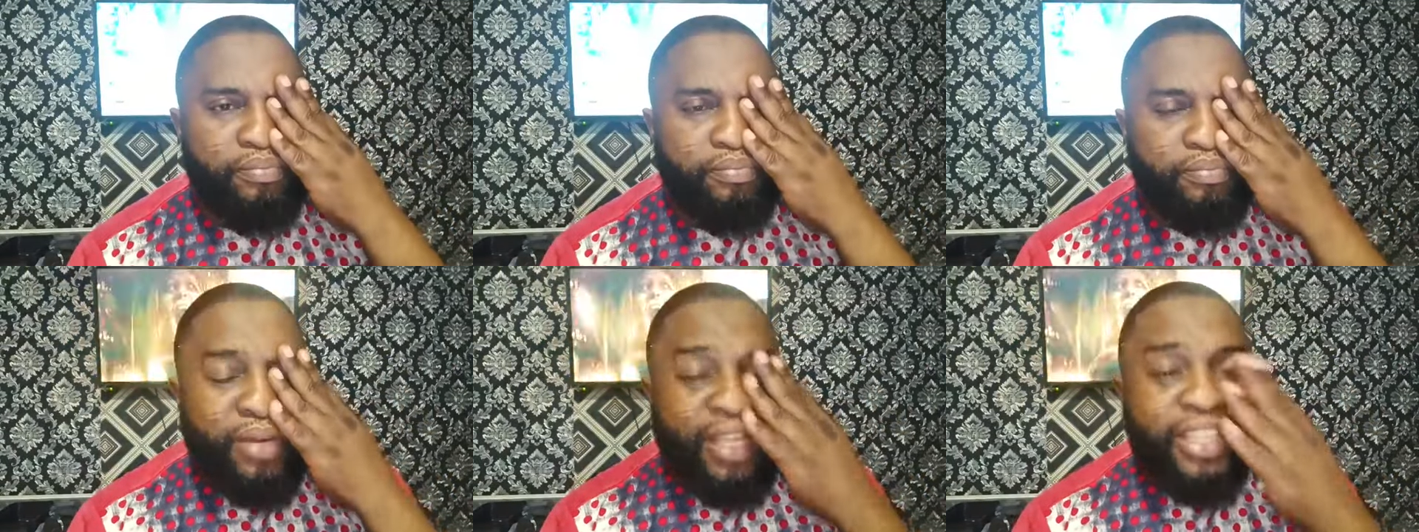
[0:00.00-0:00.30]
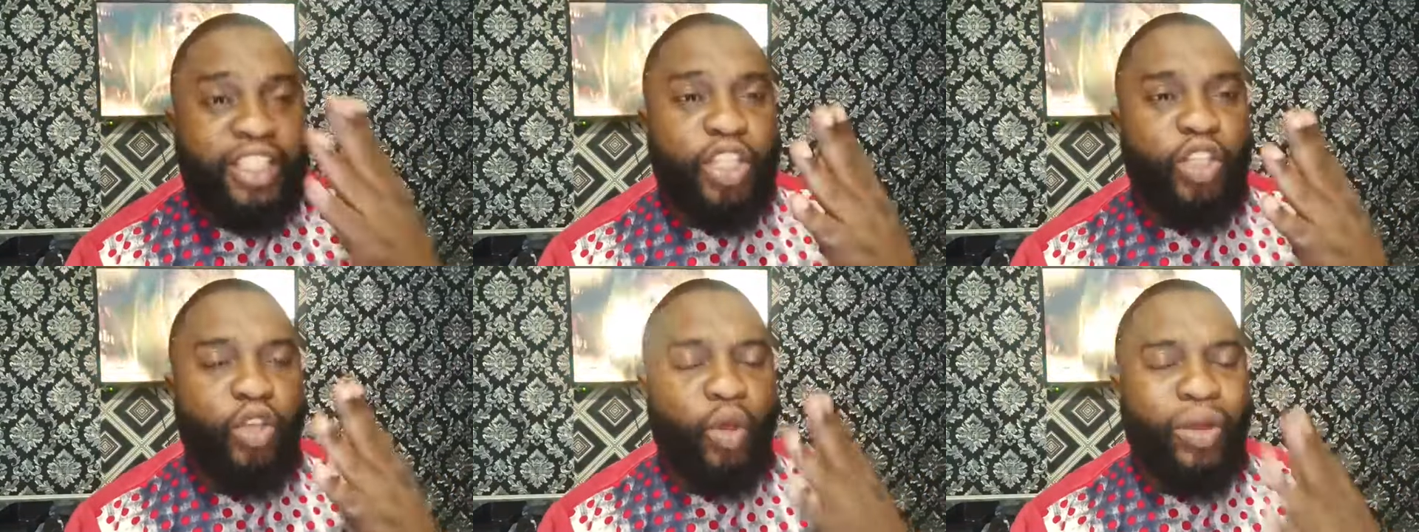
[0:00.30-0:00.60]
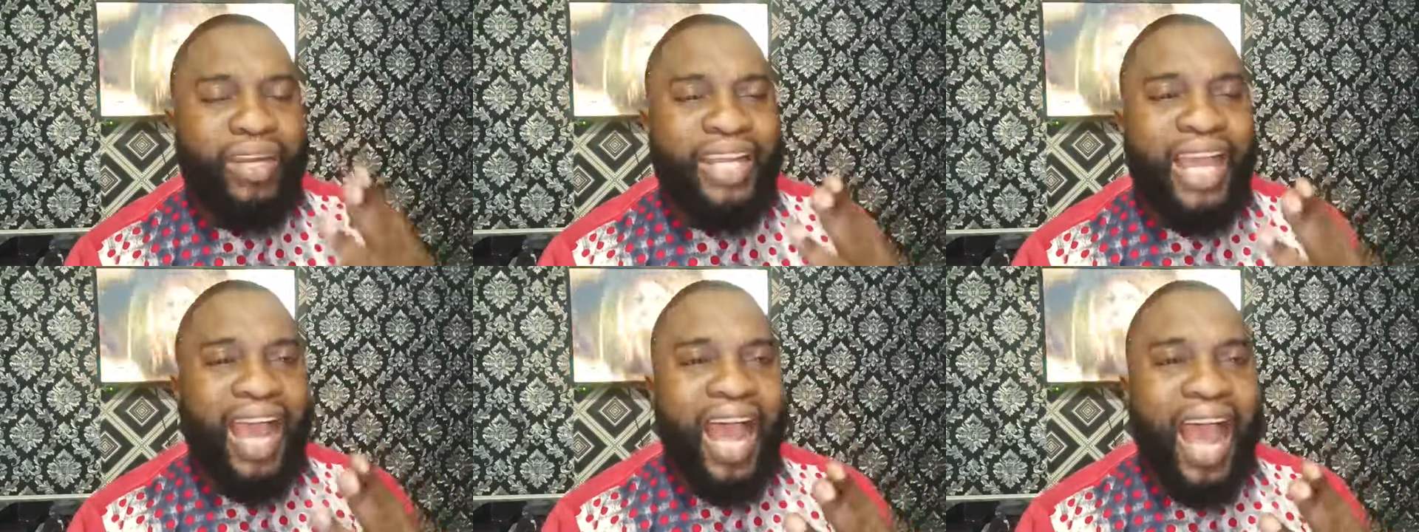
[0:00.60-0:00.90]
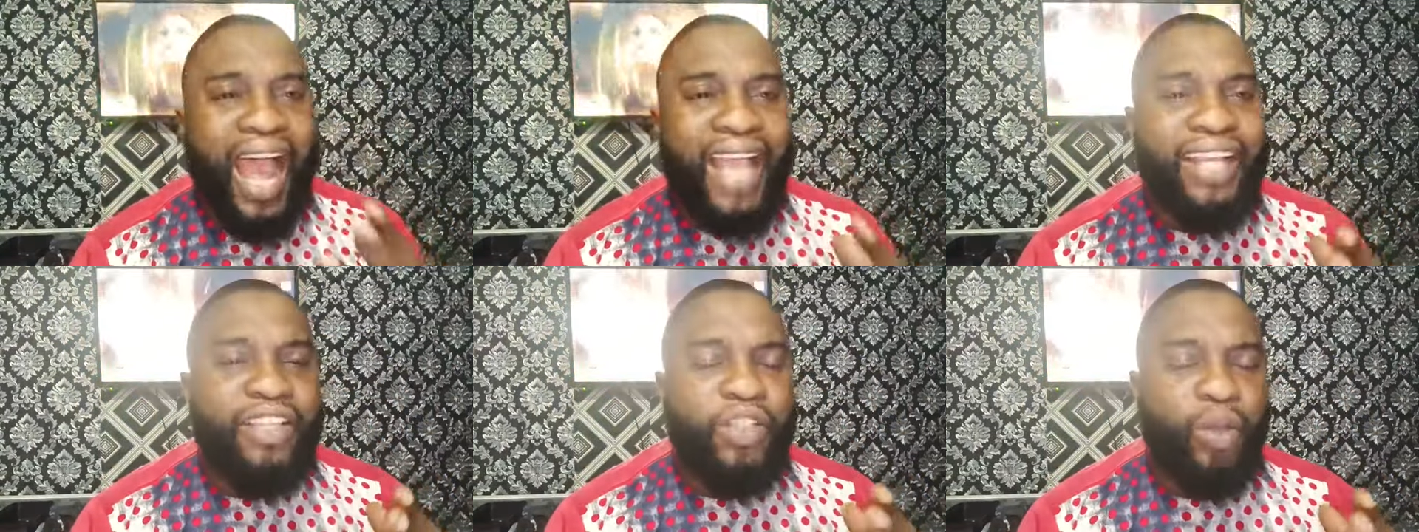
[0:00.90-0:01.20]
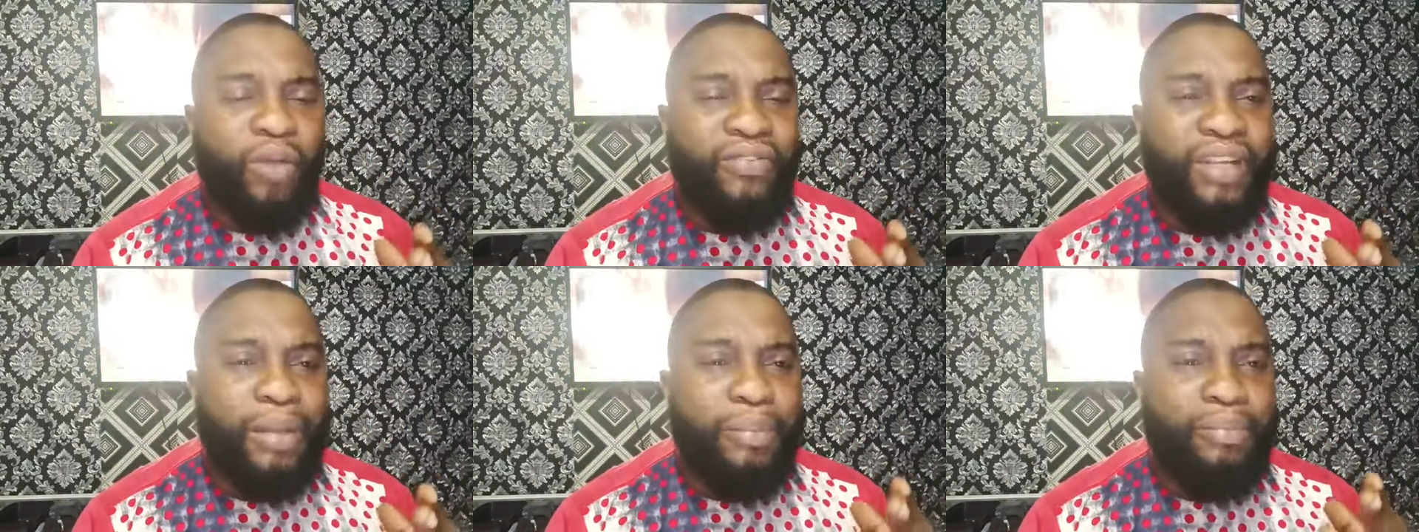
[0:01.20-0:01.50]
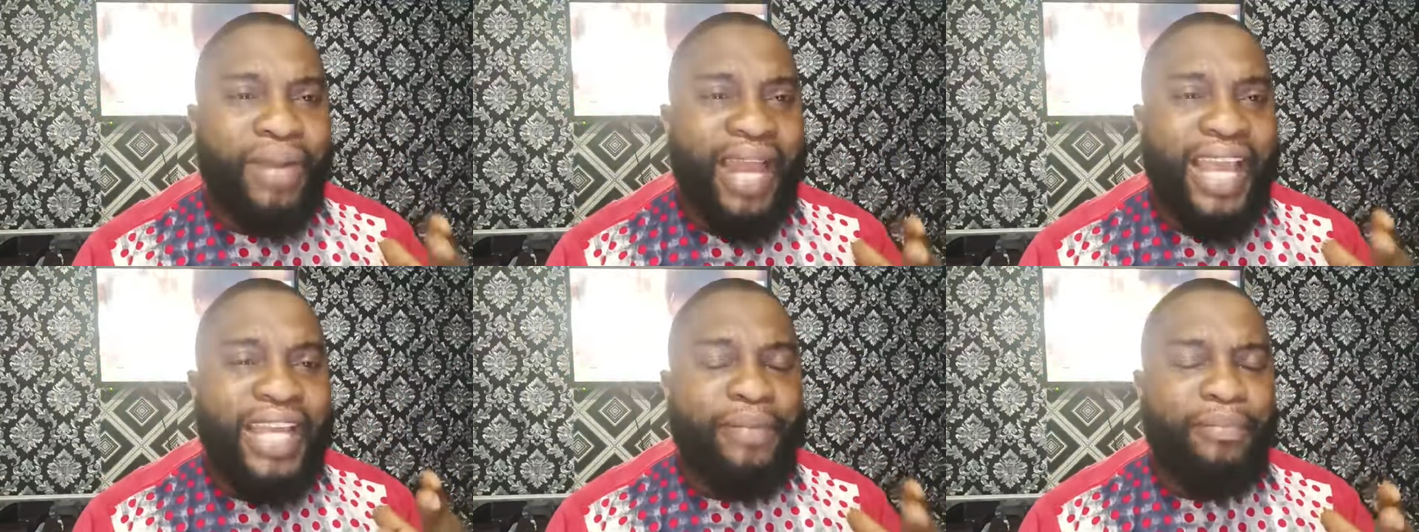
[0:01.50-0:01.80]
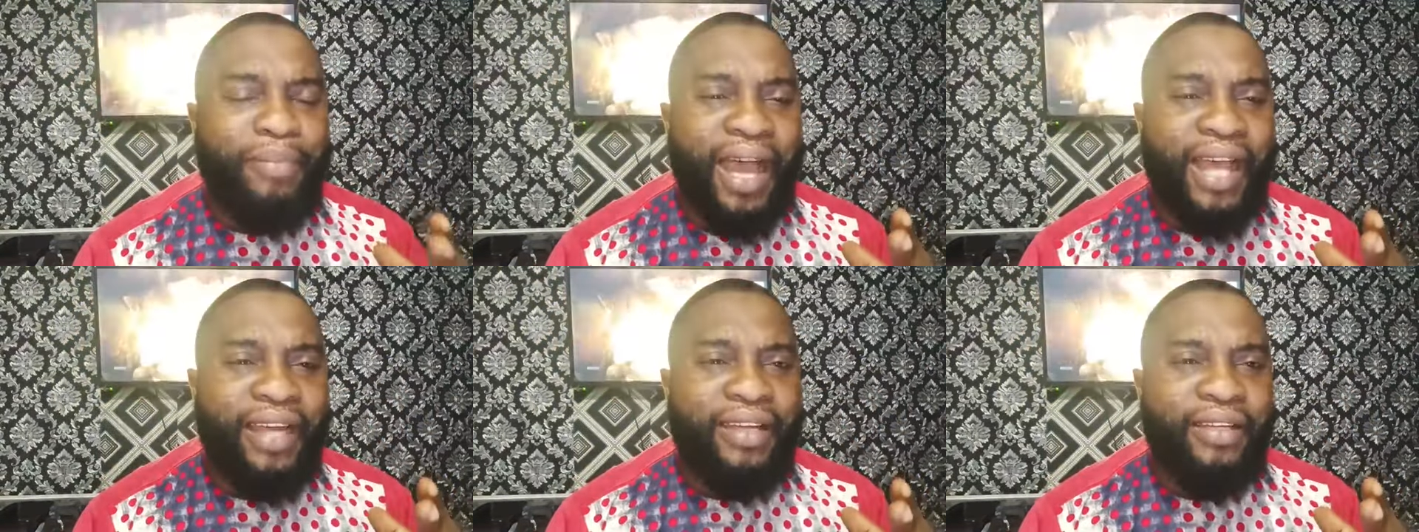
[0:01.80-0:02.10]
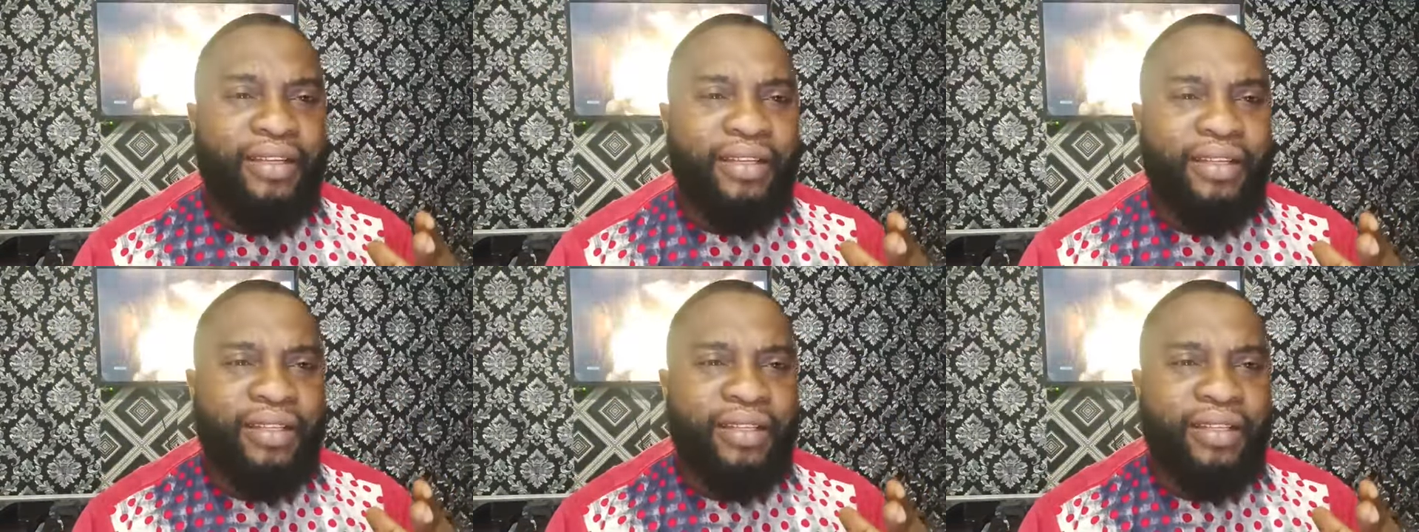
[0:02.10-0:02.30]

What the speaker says: placed it on the eyes of the blind man,